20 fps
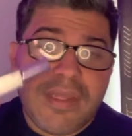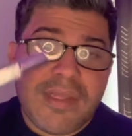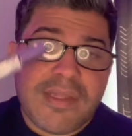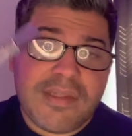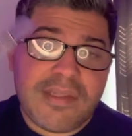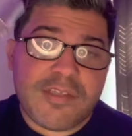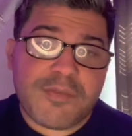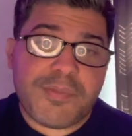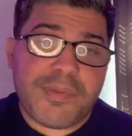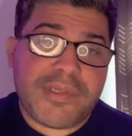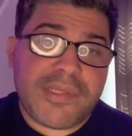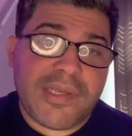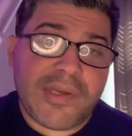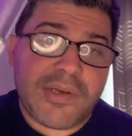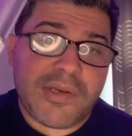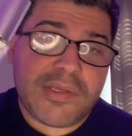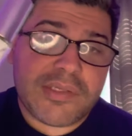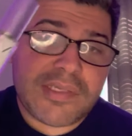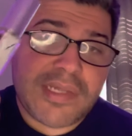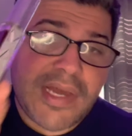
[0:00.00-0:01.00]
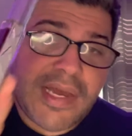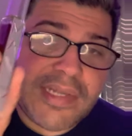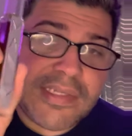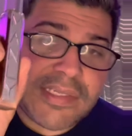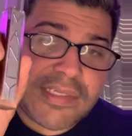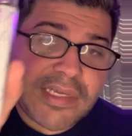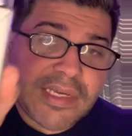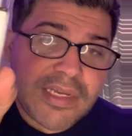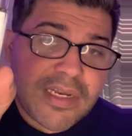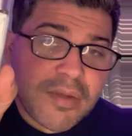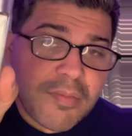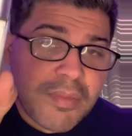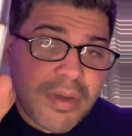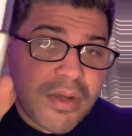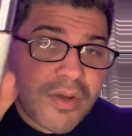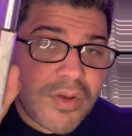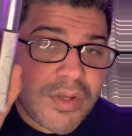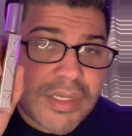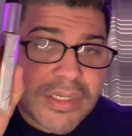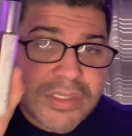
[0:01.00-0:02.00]
this particular size, the 10
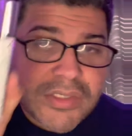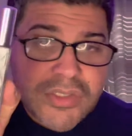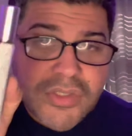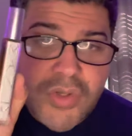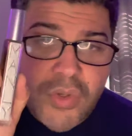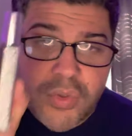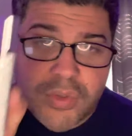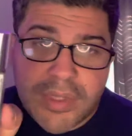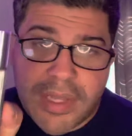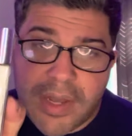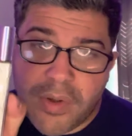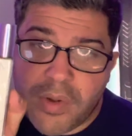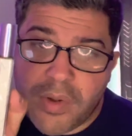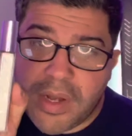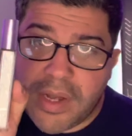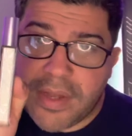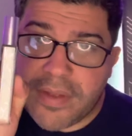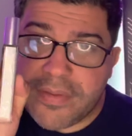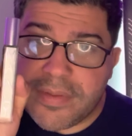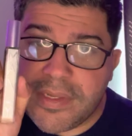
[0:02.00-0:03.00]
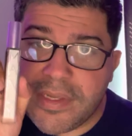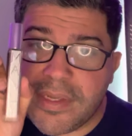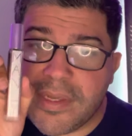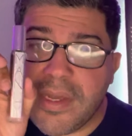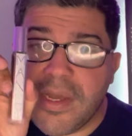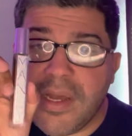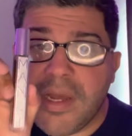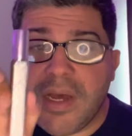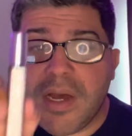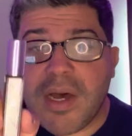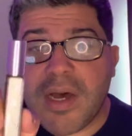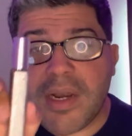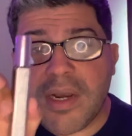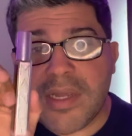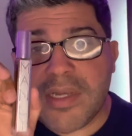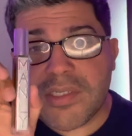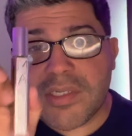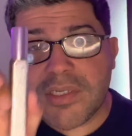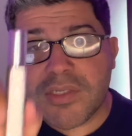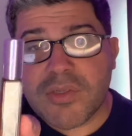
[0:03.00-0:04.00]
ml, is sold out on the
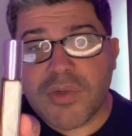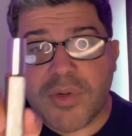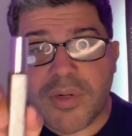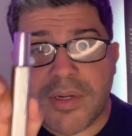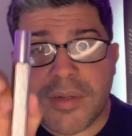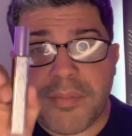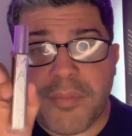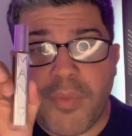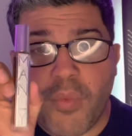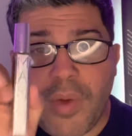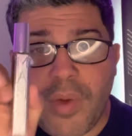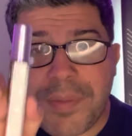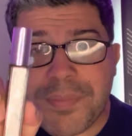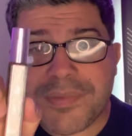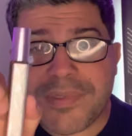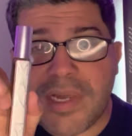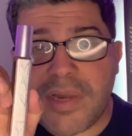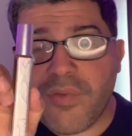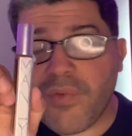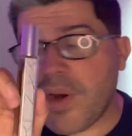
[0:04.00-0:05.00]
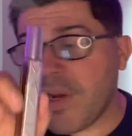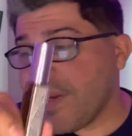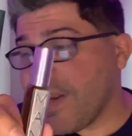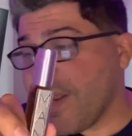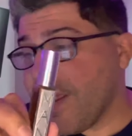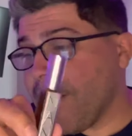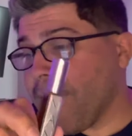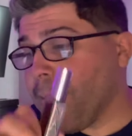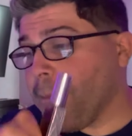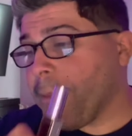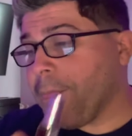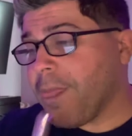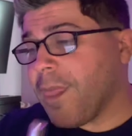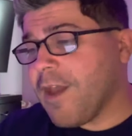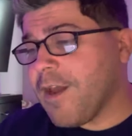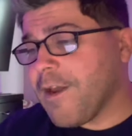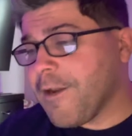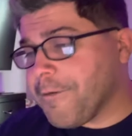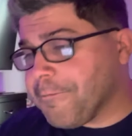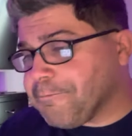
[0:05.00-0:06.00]
Areej Dore website right now.
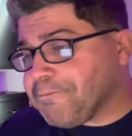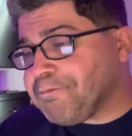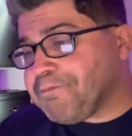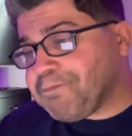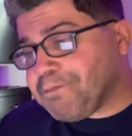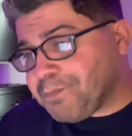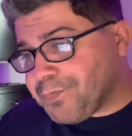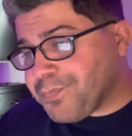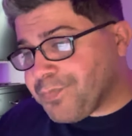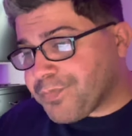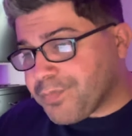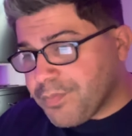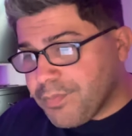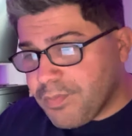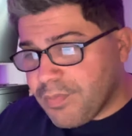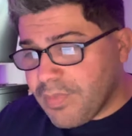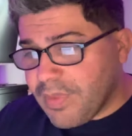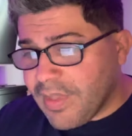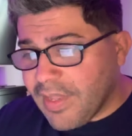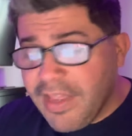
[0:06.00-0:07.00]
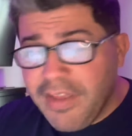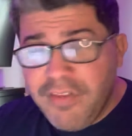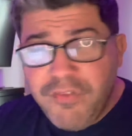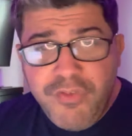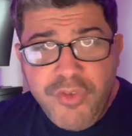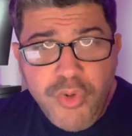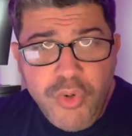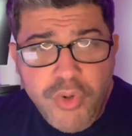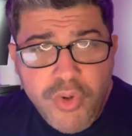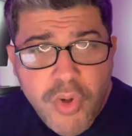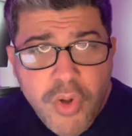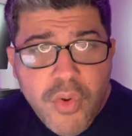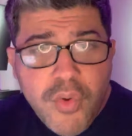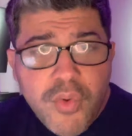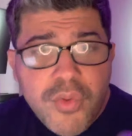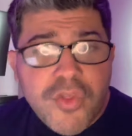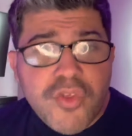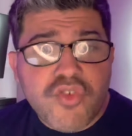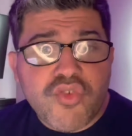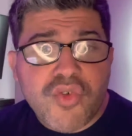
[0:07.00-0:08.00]
And if you know
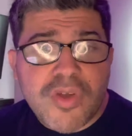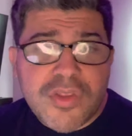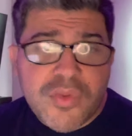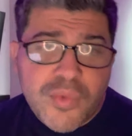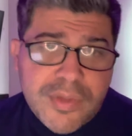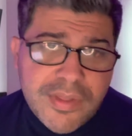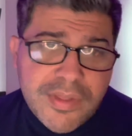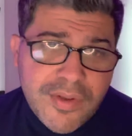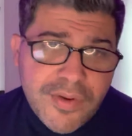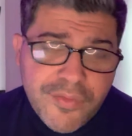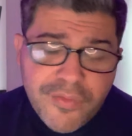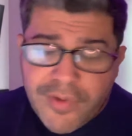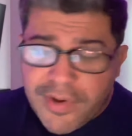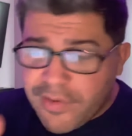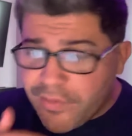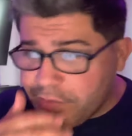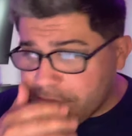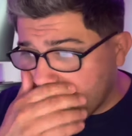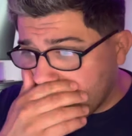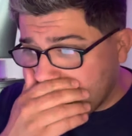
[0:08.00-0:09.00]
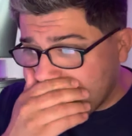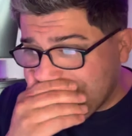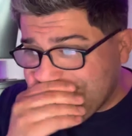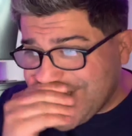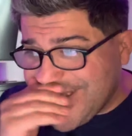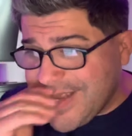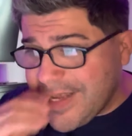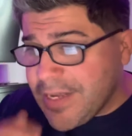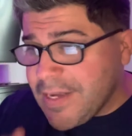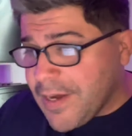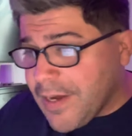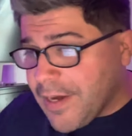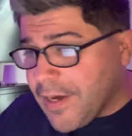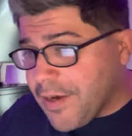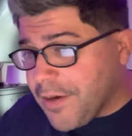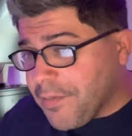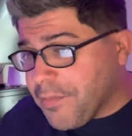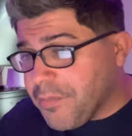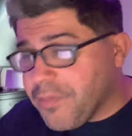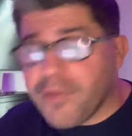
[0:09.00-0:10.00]
the trend with their fragrances,
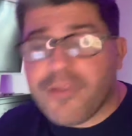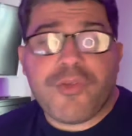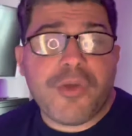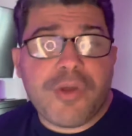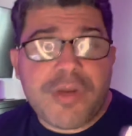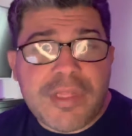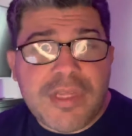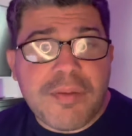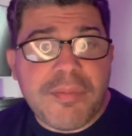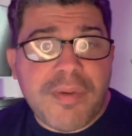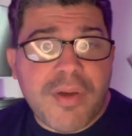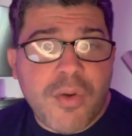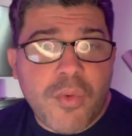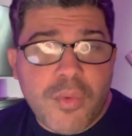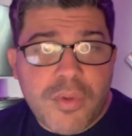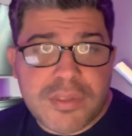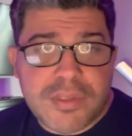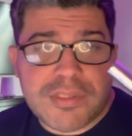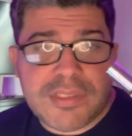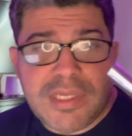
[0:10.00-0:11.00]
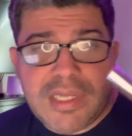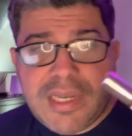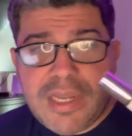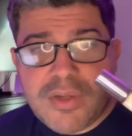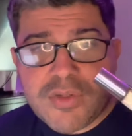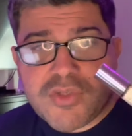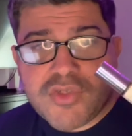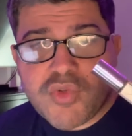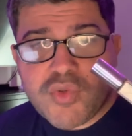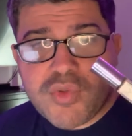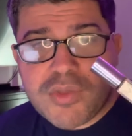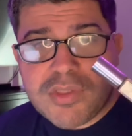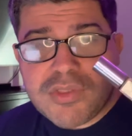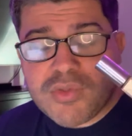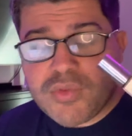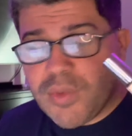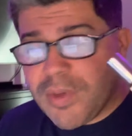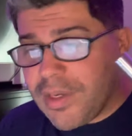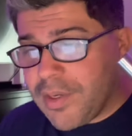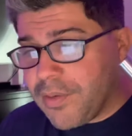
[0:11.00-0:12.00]
the 30 ml will sell out soon as
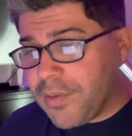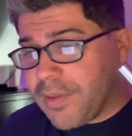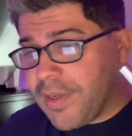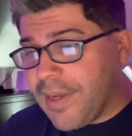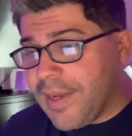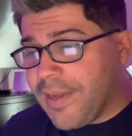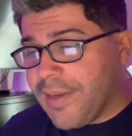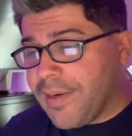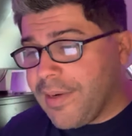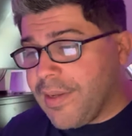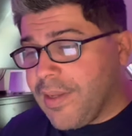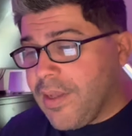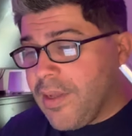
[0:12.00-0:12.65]
well. And